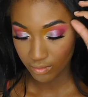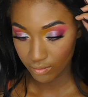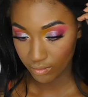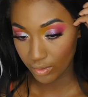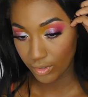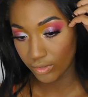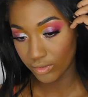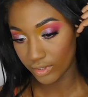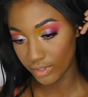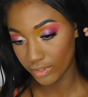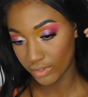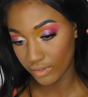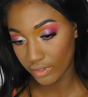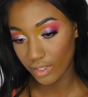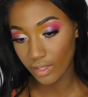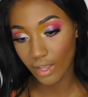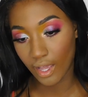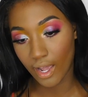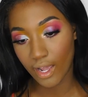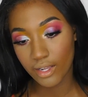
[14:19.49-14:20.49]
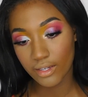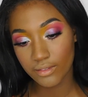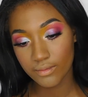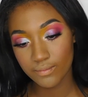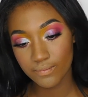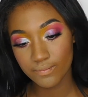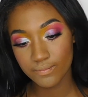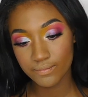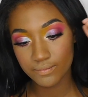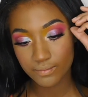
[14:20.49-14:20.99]
Well, literally that.
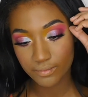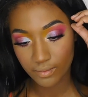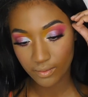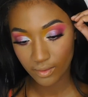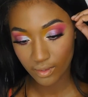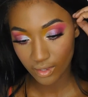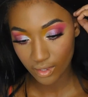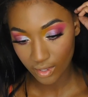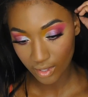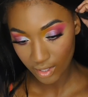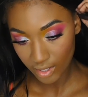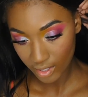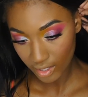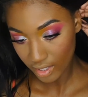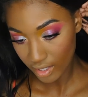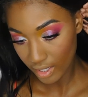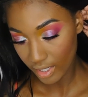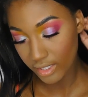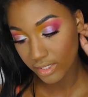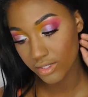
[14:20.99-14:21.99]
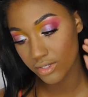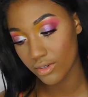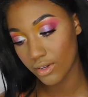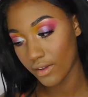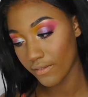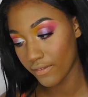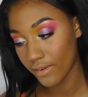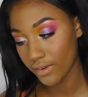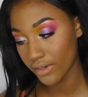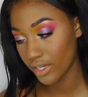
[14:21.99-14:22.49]
I still
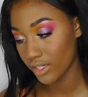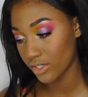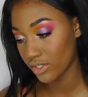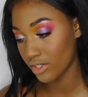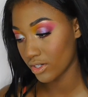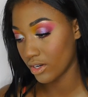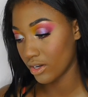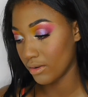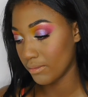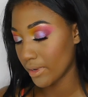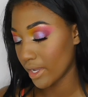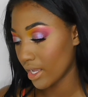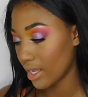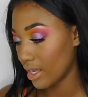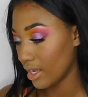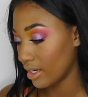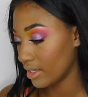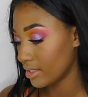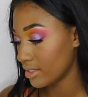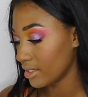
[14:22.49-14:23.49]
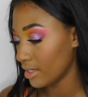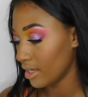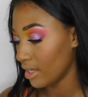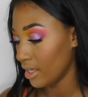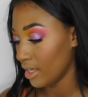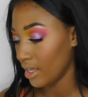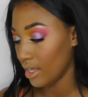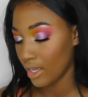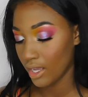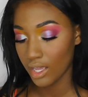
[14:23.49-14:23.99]
have foundation on my hand,
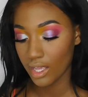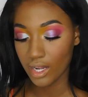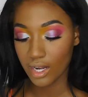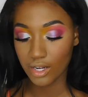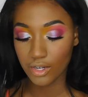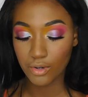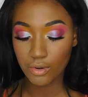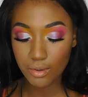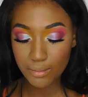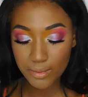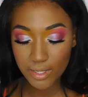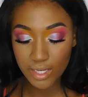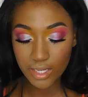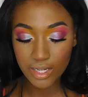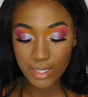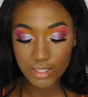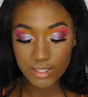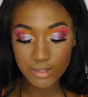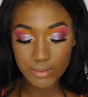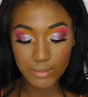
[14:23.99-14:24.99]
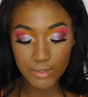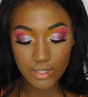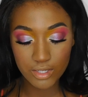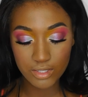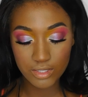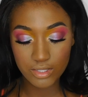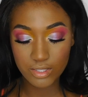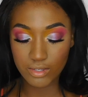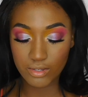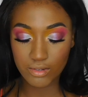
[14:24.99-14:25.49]
and I know I'm going to get it
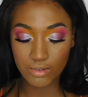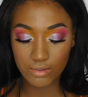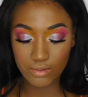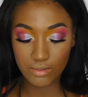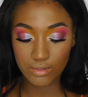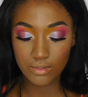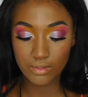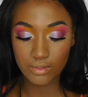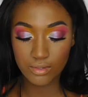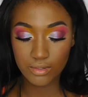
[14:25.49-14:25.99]
somewhere, so